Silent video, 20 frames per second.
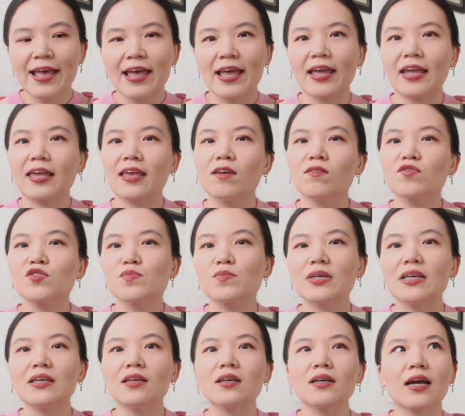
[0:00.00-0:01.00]
It gives
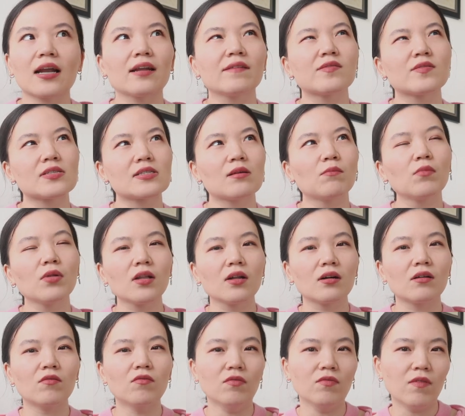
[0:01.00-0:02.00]
me kind of
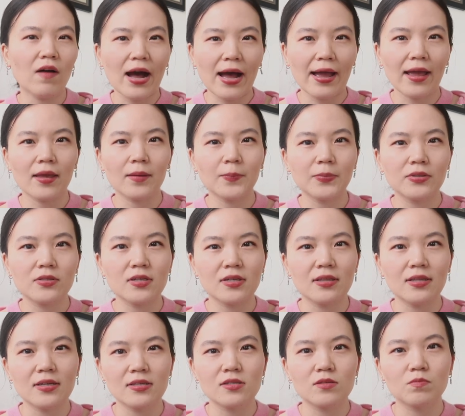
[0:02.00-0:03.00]
similar vibe to
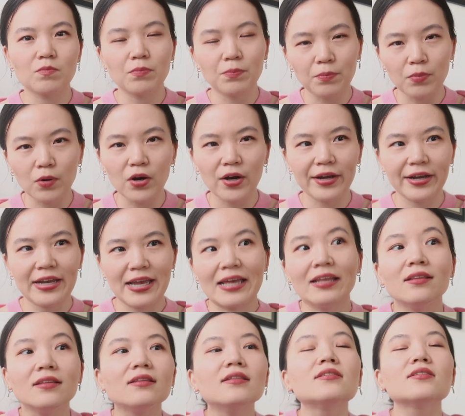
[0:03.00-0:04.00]
this book
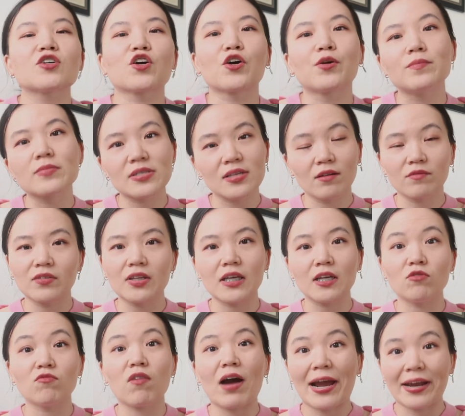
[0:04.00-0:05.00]
in terms of
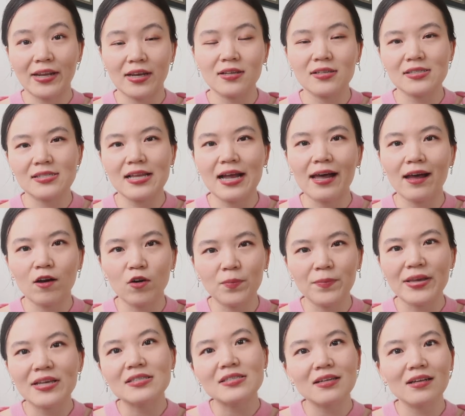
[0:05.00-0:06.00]
the writing style.
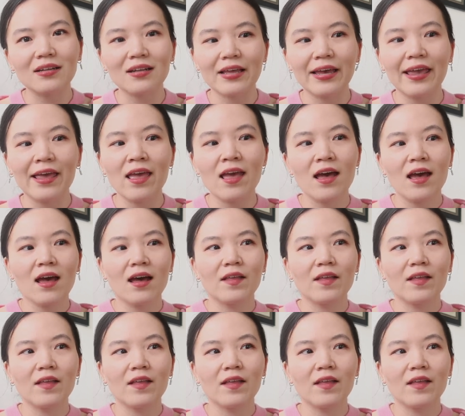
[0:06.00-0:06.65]
Basically,